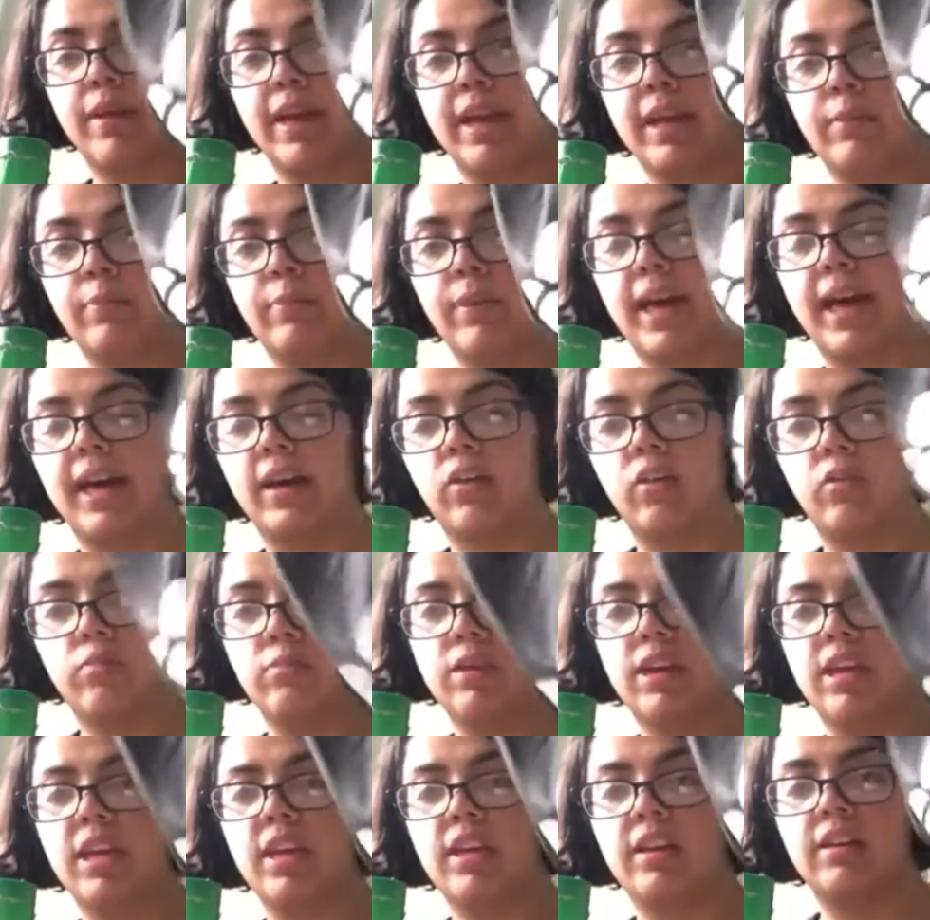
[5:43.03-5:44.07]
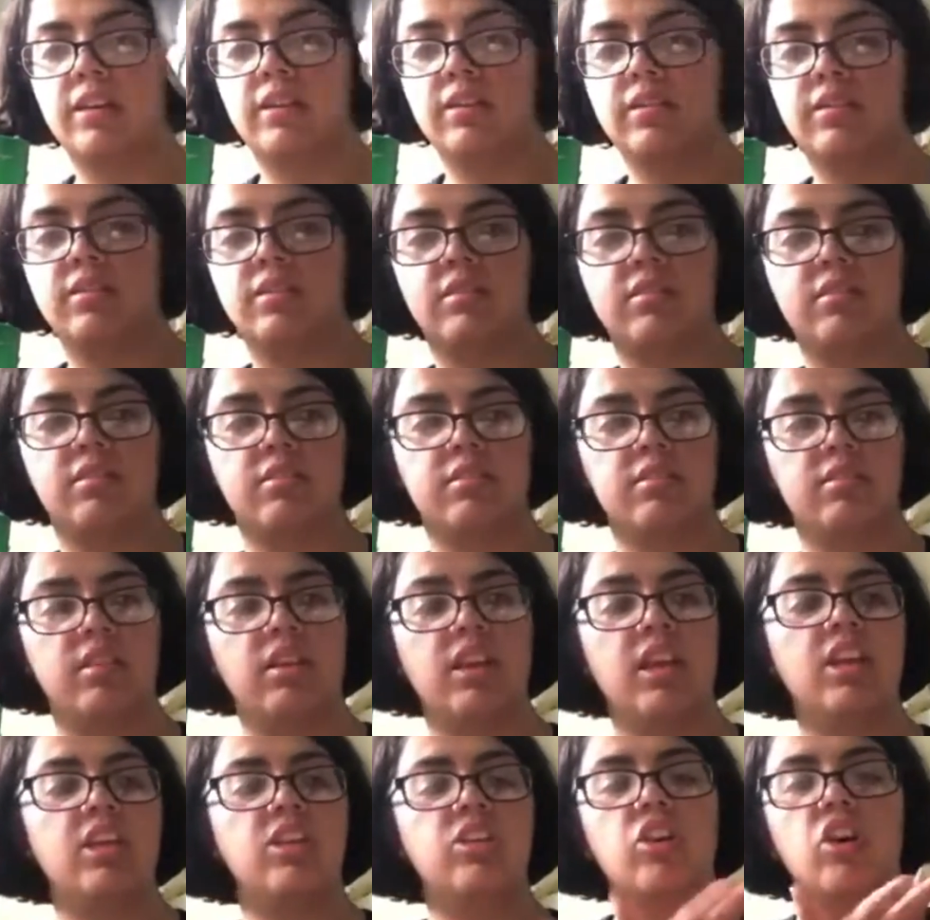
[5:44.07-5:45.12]
bag, but I got Mickey because
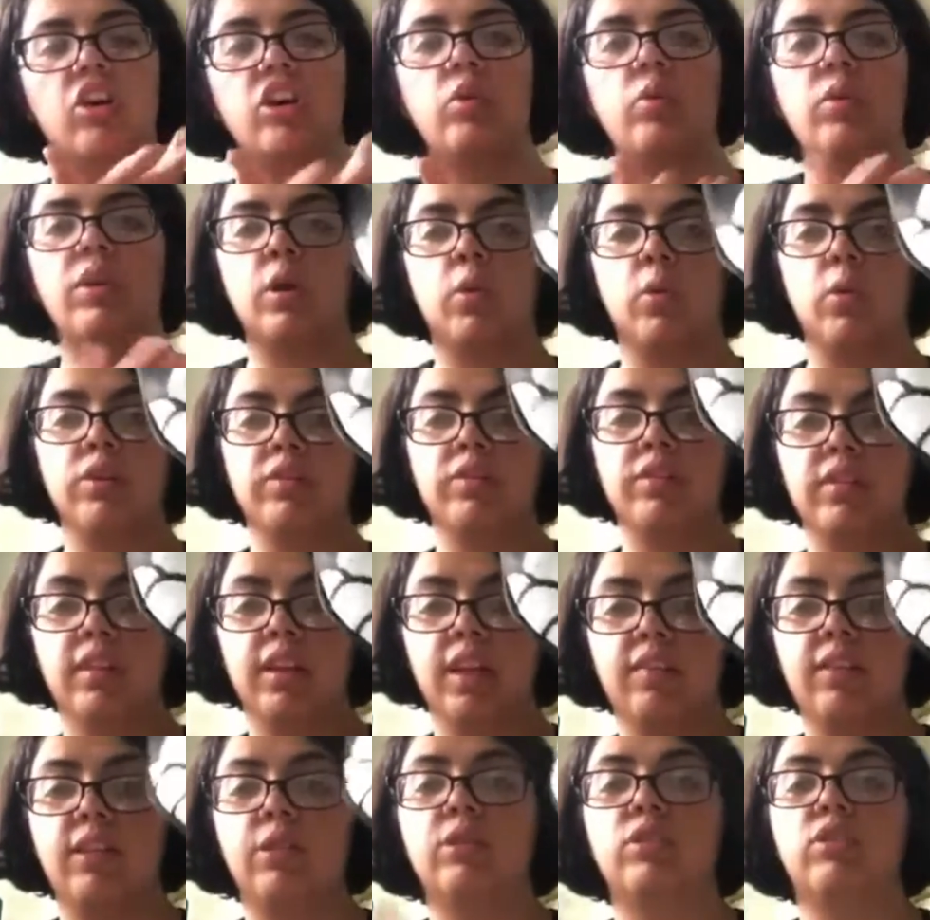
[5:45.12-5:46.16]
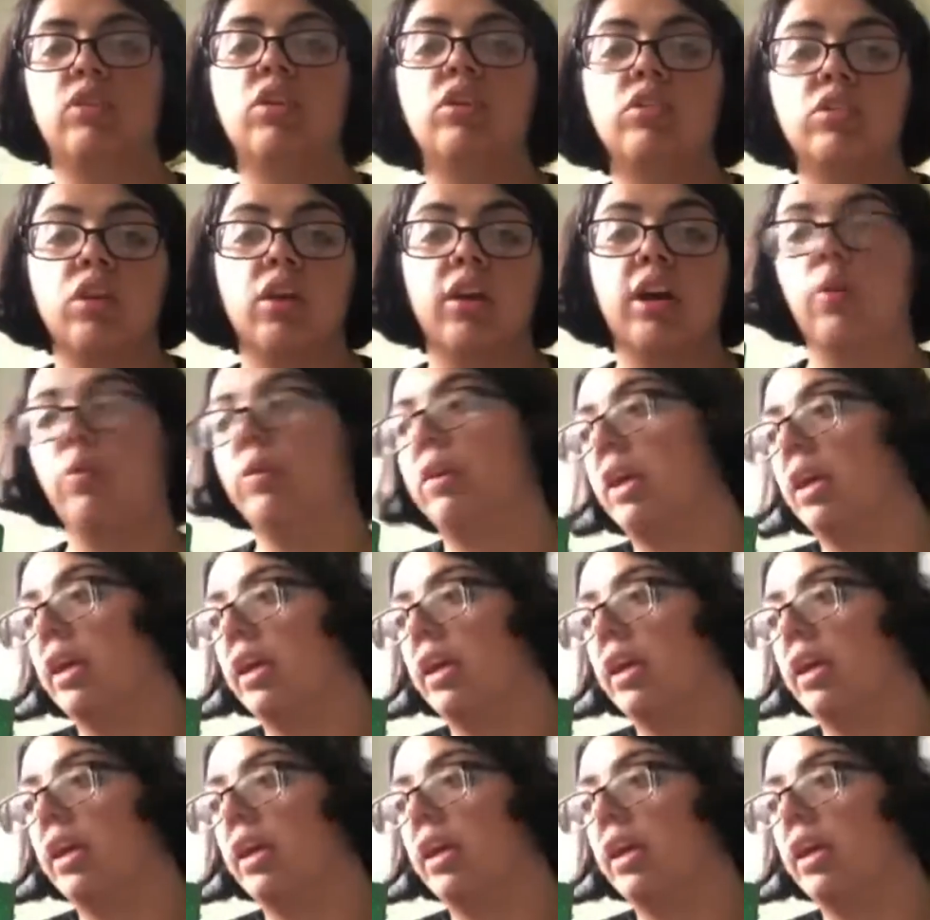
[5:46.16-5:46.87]
he's the only one I wanted. If there was Donald Duck, I would